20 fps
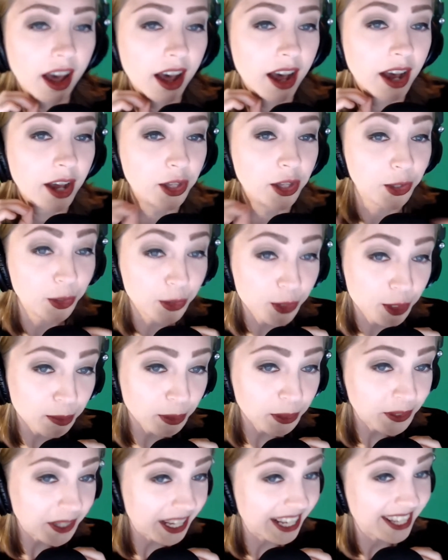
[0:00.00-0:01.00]

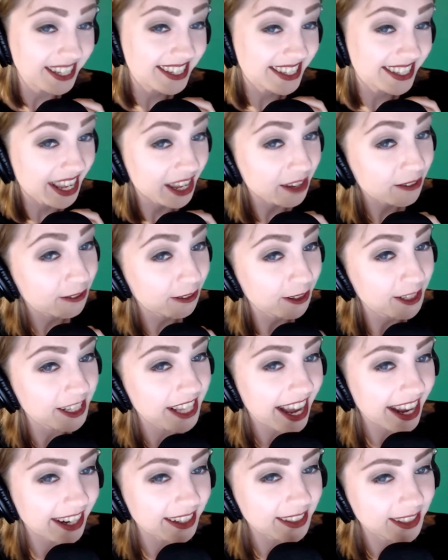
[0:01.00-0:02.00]
usable and safe for the
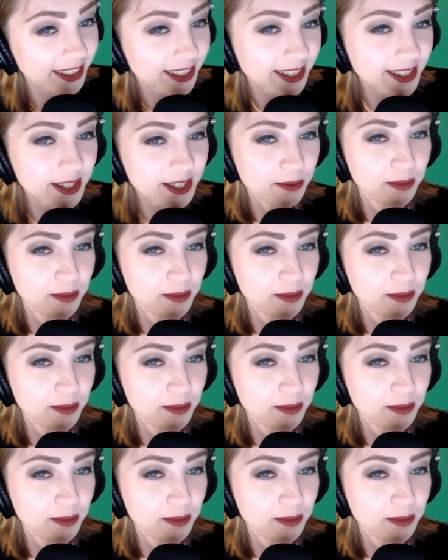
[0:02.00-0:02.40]
actors,